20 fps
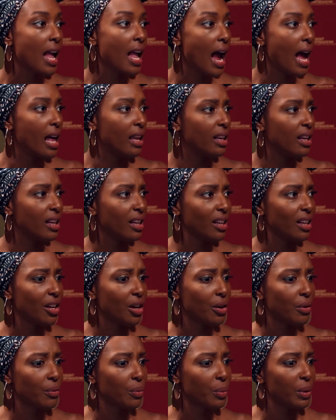And,
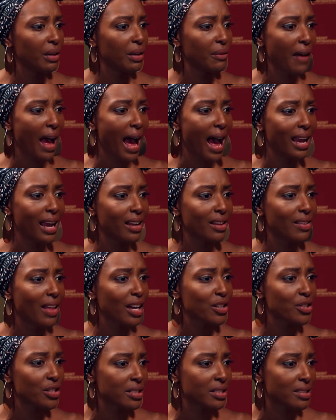we've had
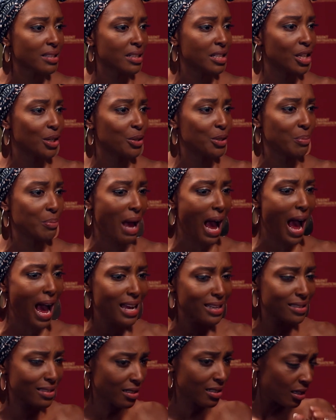elections in years
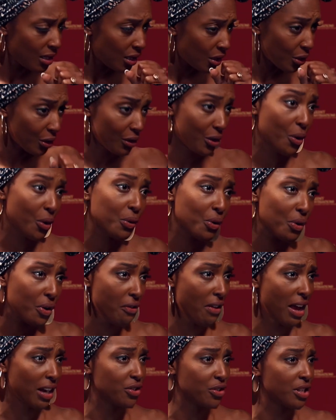past, or local
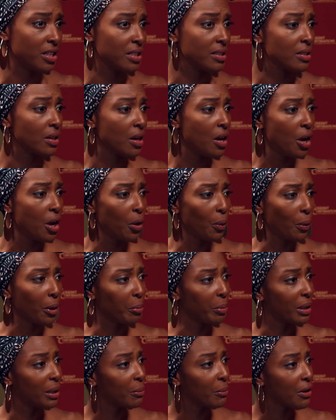elections, where
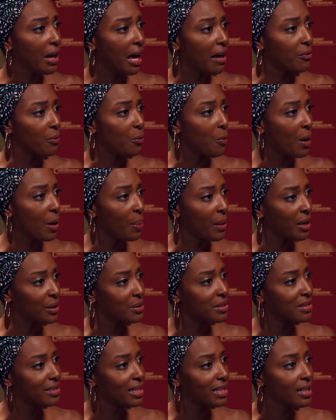people have won their
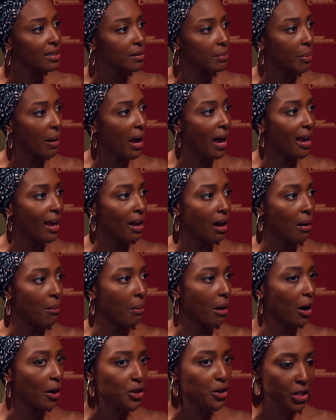seat by a
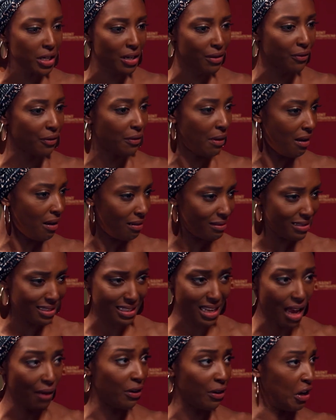margin of
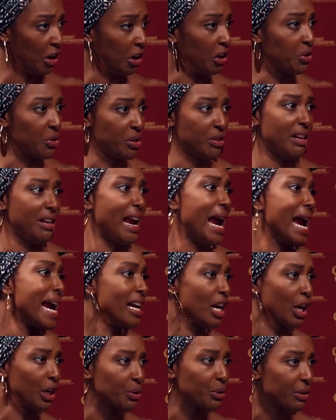700,
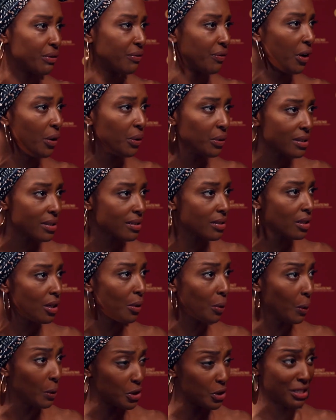800 votes,
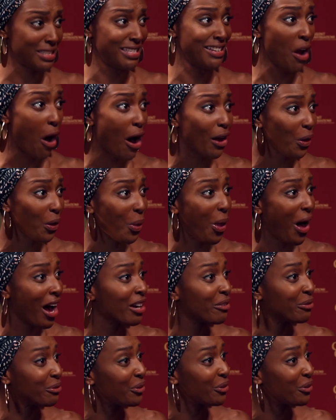which is not a lot of